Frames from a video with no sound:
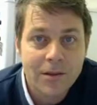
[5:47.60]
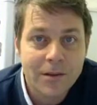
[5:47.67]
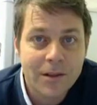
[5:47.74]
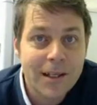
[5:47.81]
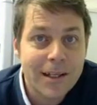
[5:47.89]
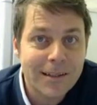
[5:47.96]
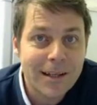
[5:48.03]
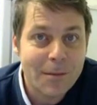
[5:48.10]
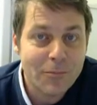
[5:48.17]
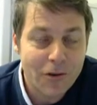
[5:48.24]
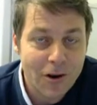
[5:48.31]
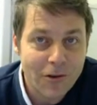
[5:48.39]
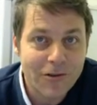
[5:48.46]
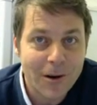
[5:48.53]
So here's our
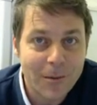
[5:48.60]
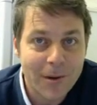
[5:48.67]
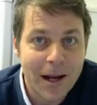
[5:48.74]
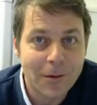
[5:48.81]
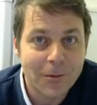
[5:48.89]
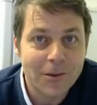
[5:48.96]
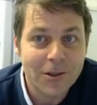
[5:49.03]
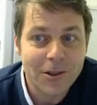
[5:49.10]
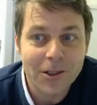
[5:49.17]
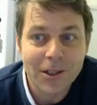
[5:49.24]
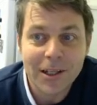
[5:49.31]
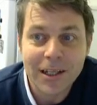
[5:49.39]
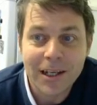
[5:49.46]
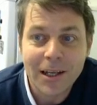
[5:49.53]
program counter
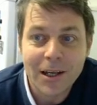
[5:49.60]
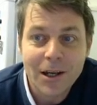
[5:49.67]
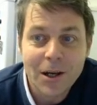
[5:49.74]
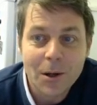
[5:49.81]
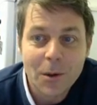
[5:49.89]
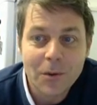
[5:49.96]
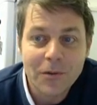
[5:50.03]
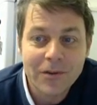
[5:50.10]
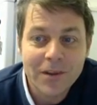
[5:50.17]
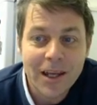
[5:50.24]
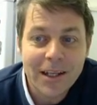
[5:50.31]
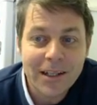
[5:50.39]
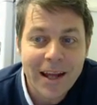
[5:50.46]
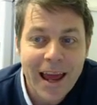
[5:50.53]
circuit. We've
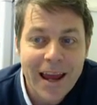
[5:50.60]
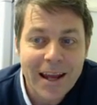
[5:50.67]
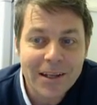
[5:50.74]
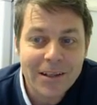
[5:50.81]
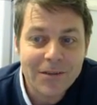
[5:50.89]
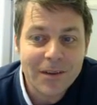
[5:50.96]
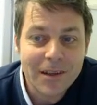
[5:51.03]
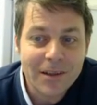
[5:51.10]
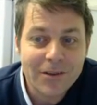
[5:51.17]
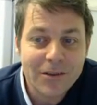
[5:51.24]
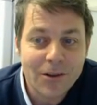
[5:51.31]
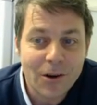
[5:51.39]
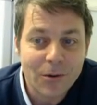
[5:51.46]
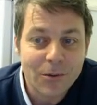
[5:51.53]
taken eight of
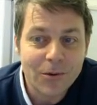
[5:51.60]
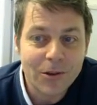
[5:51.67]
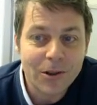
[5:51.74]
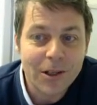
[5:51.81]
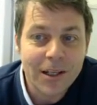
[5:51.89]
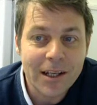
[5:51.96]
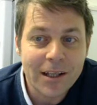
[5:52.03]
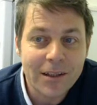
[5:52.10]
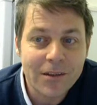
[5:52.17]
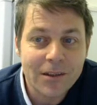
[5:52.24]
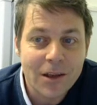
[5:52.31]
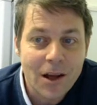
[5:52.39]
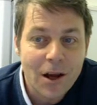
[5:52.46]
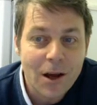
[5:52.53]
these toggle
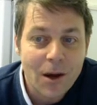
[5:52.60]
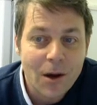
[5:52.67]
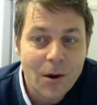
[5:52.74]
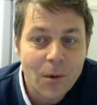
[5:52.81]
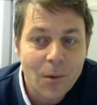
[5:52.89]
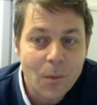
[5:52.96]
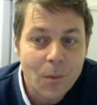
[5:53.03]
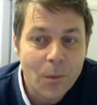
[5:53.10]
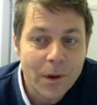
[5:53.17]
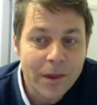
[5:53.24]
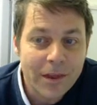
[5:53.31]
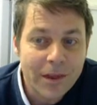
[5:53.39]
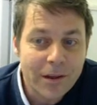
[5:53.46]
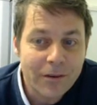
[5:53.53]
circuits
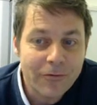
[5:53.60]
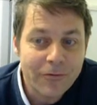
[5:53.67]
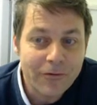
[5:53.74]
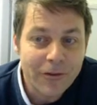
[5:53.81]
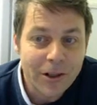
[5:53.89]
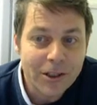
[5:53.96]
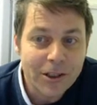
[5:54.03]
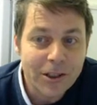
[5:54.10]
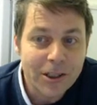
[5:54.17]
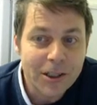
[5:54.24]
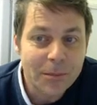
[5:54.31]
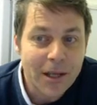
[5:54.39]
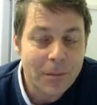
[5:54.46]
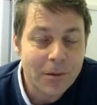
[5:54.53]
with the
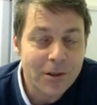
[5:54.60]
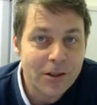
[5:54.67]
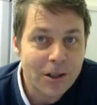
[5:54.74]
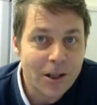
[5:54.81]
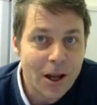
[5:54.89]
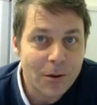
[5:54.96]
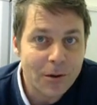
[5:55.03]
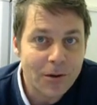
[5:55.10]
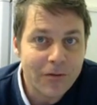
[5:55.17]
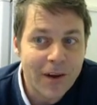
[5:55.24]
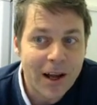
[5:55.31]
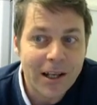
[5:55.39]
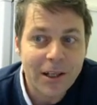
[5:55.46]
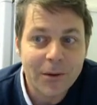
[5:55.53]
function to be able to load a
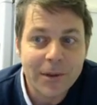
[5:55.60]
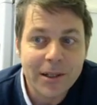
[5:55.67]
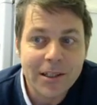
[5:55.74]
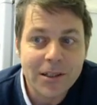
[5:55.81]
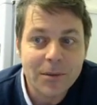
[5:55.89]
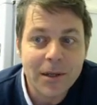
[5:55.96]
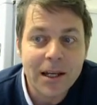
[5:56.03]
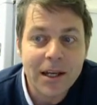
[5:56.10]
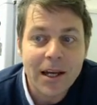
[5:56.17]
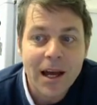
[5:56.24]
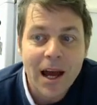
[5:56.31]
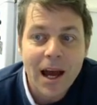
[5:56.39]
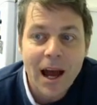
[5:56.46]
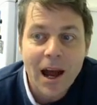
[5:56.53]
value into it.
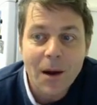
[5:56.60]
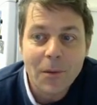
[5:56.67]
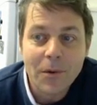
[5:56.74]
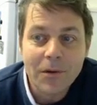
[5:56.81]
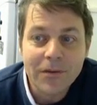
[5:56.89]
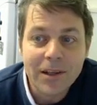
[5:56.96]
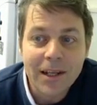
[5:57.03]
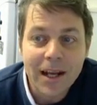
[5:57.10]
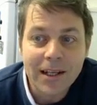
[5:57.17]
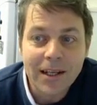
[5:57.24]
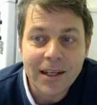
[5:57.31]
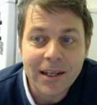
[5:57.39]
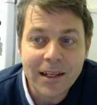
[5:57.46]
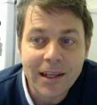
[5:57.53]
We've
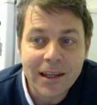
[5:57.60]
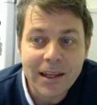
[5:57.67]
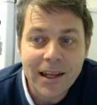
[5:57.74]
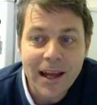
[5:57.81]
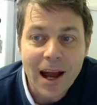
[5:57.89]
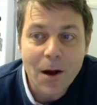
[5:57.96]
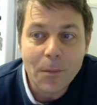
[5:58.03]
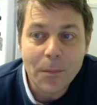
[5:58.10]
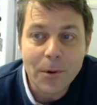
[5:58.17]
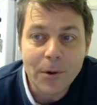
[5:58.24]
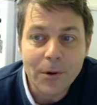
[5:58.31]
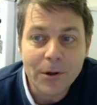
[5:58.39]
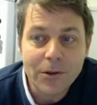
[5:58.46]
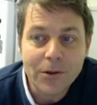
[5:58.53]
connected the
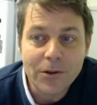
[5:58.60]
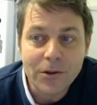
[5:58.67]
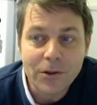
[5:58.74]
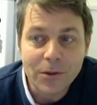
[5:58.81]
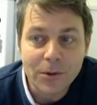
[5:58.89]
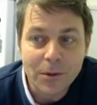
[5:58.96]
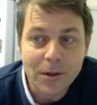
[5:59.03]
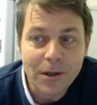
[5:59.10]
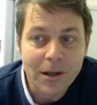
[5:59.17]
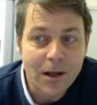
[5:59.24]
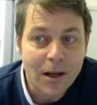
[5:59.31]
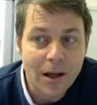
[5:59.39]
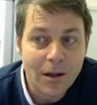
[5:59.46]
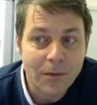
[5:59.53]
output to
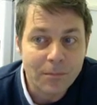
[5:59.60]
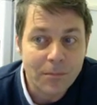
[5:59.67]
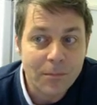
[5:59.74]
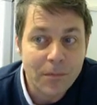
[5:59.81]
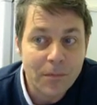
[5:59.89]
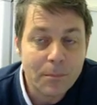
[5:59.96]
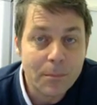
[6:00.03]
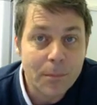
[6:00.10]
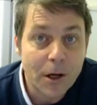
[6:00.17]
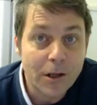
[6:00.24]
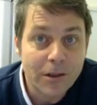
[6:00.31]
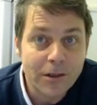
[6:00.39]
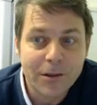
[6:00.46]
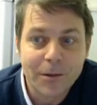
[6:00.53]
a
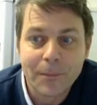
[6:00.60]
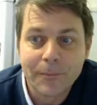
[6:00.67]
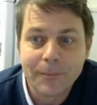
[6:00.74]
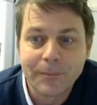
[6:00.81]
bus.